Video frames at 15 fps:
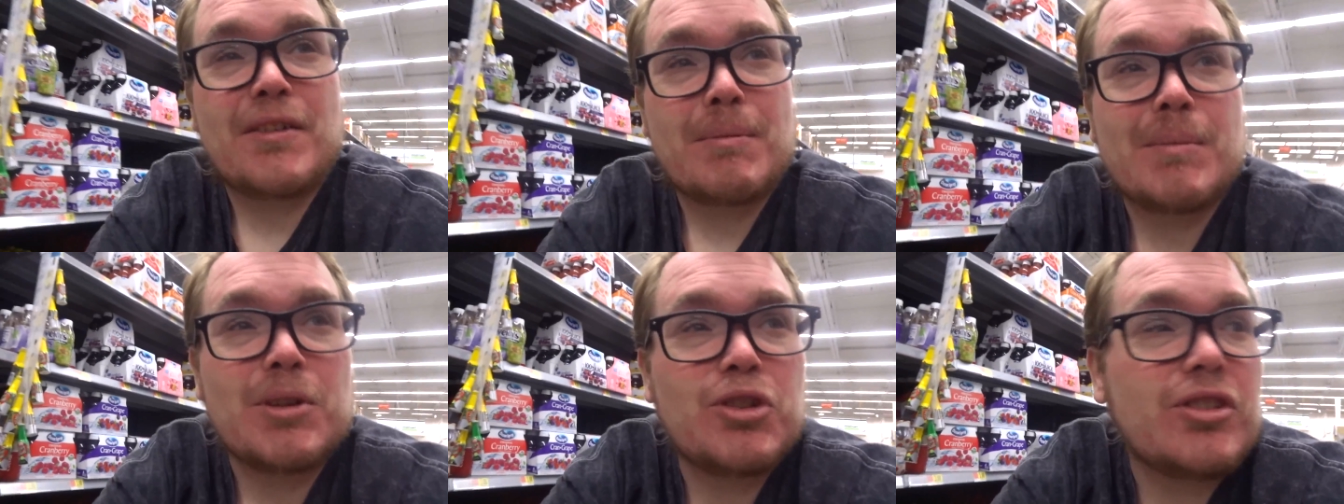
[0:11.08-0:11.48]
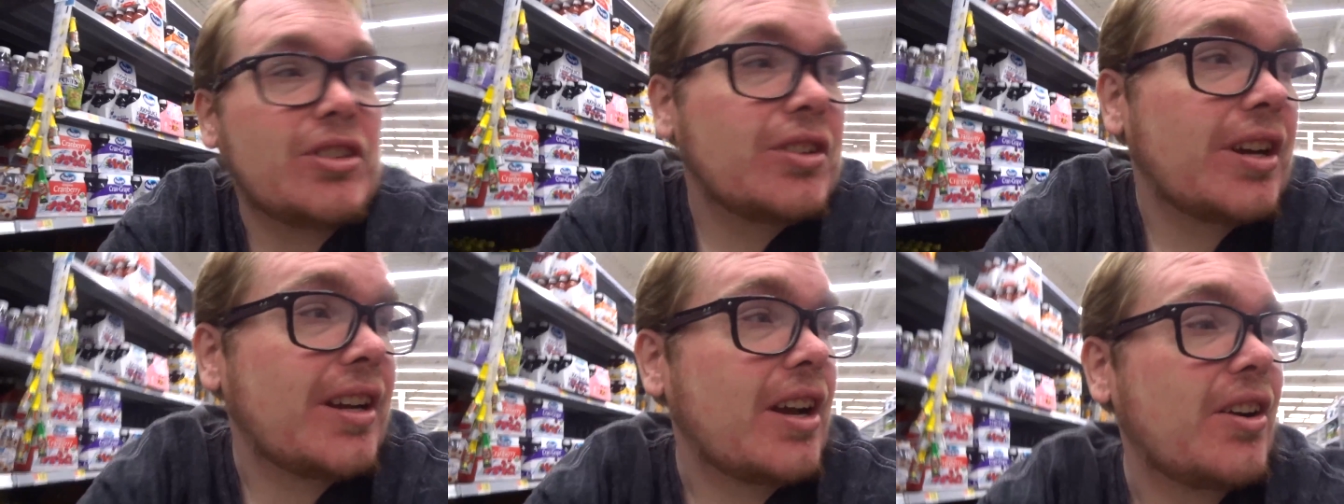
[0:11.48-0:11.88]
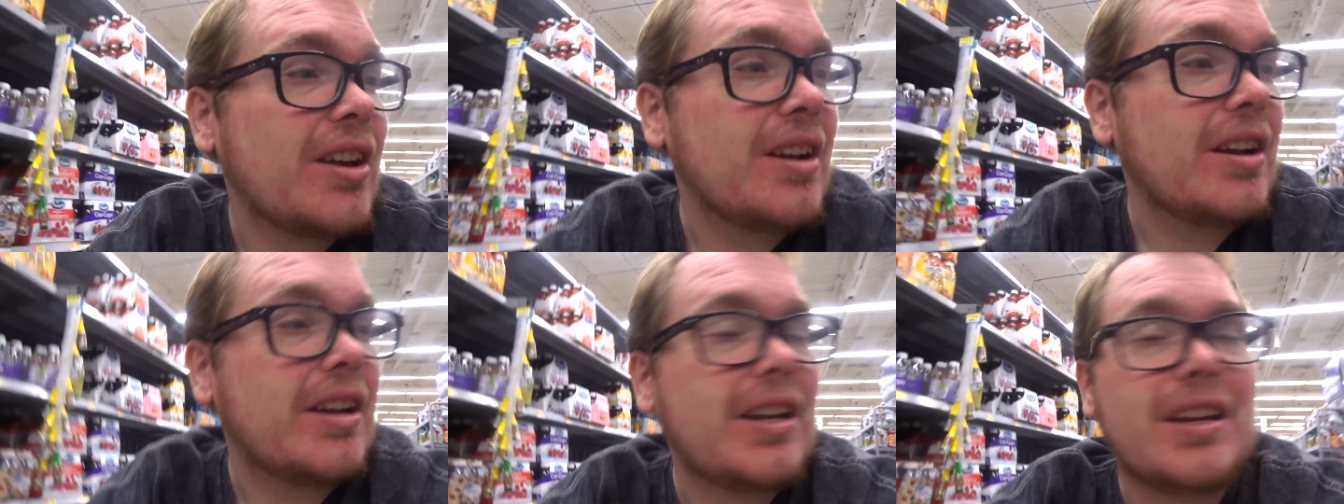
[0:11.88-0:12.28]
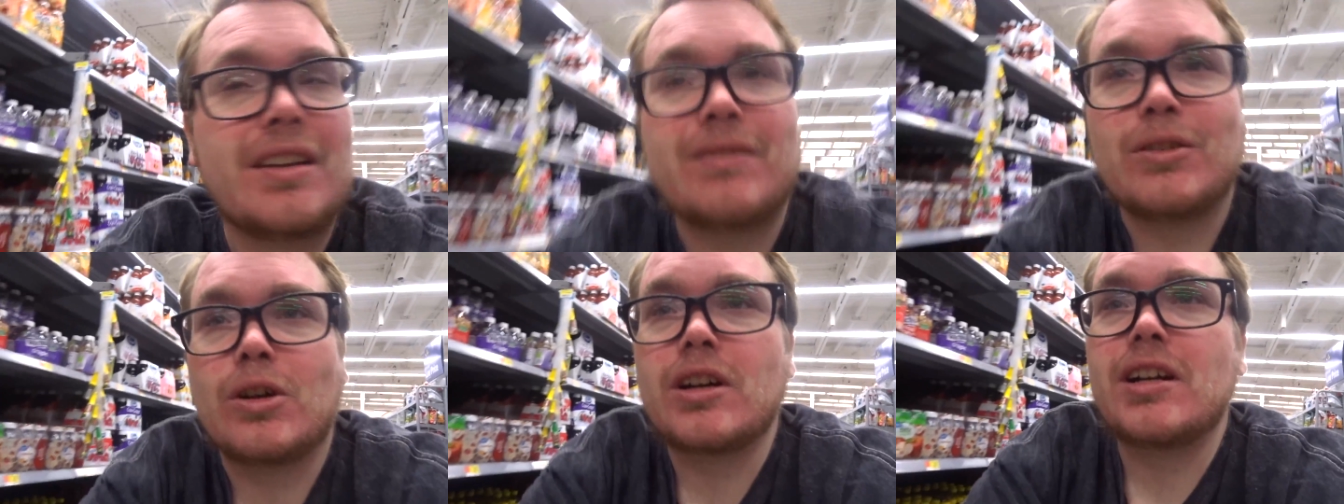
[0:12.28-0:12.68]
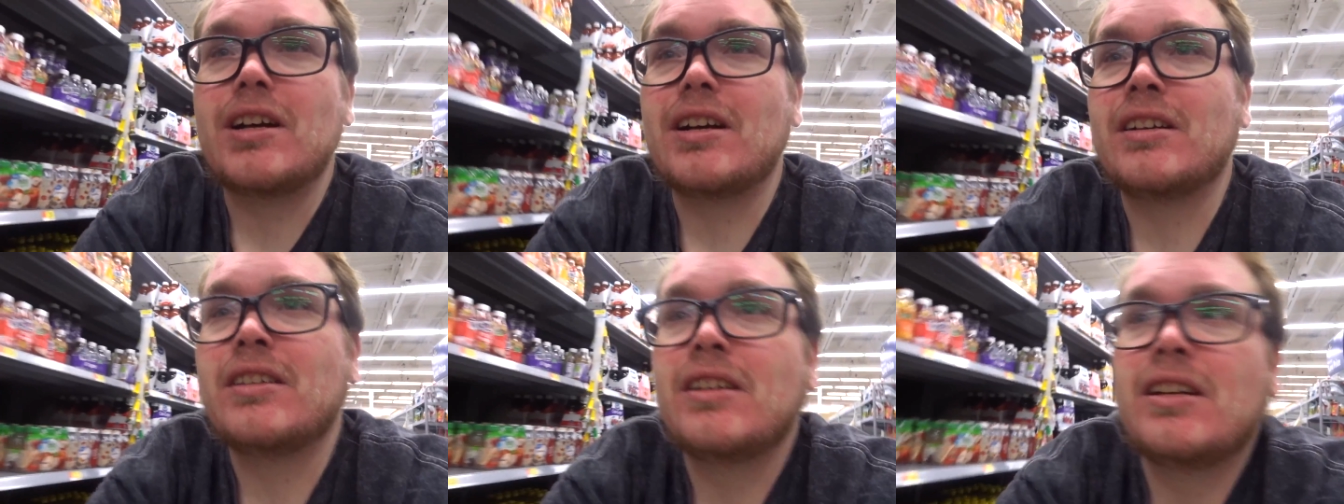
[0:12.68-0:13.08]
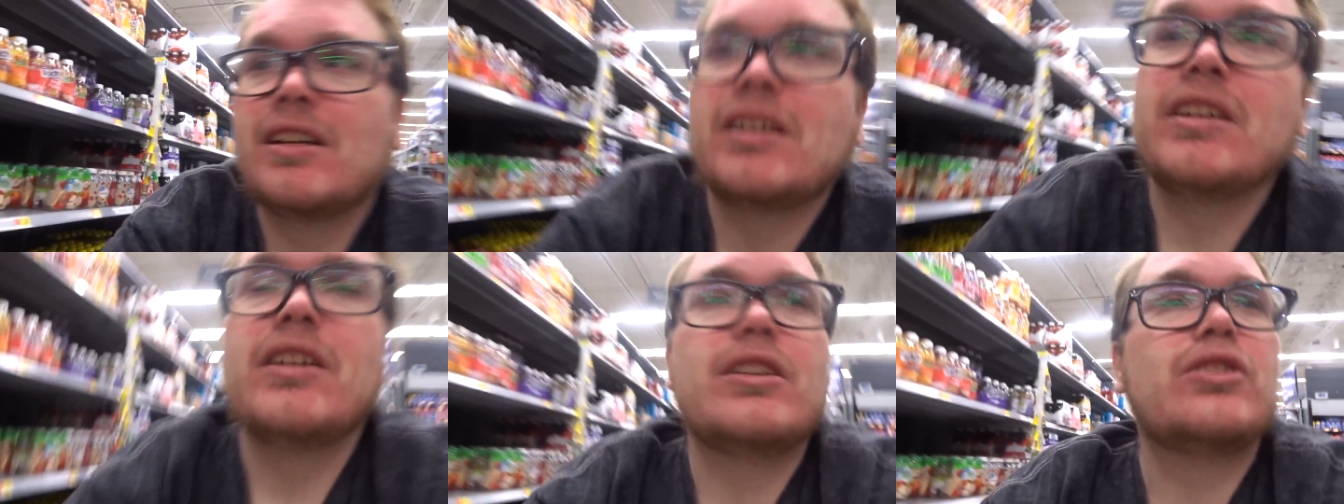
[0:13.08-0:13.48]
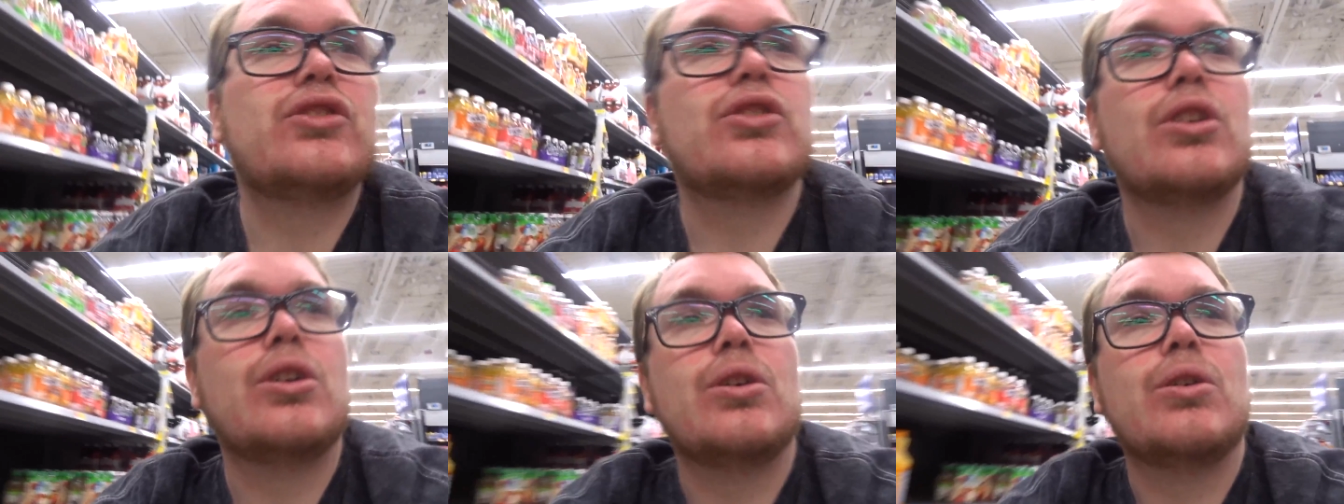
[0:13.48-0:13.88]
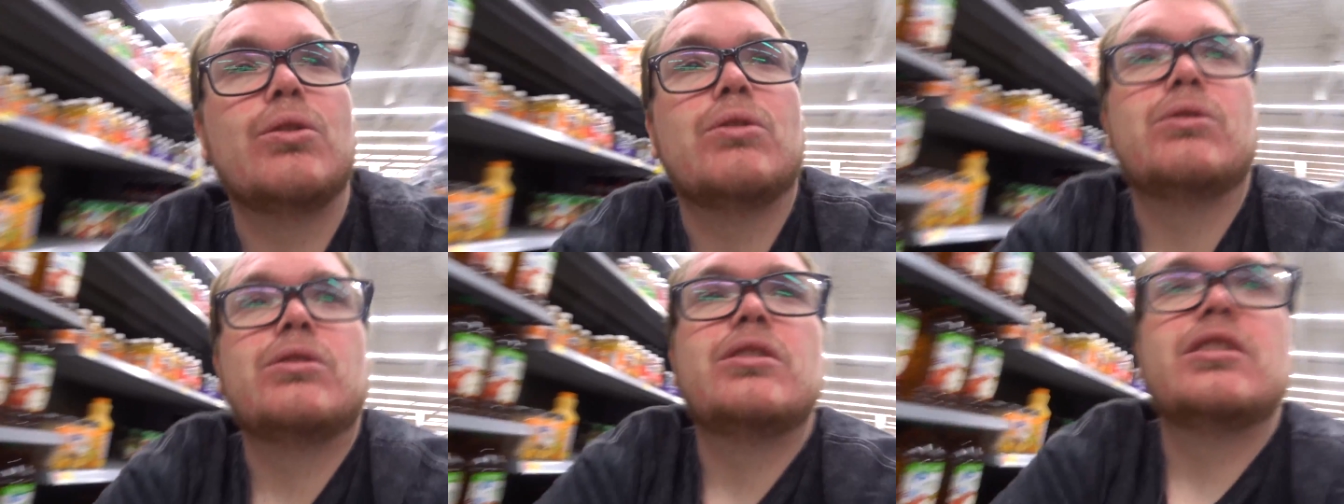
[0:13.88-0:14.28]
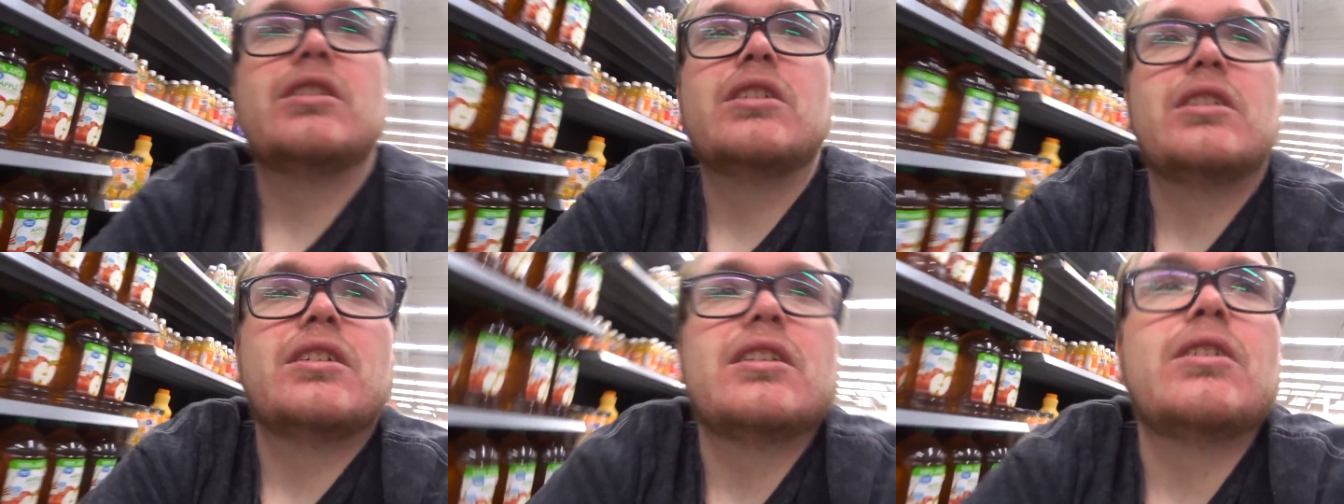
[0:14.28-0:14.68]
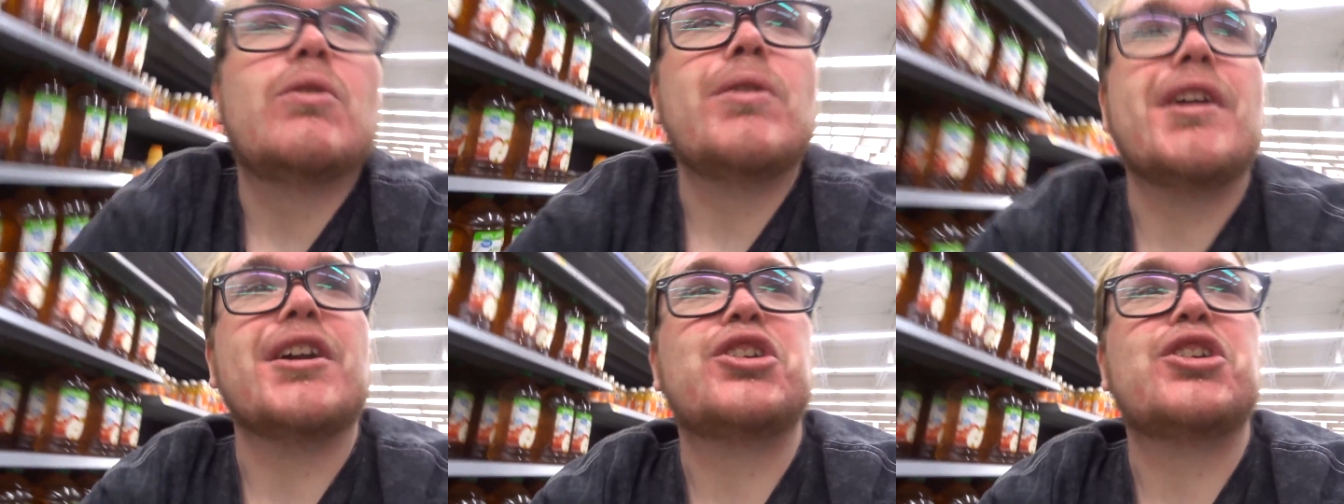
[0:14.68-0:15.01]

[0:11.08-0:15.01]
of emergency right now here in Florida. So we are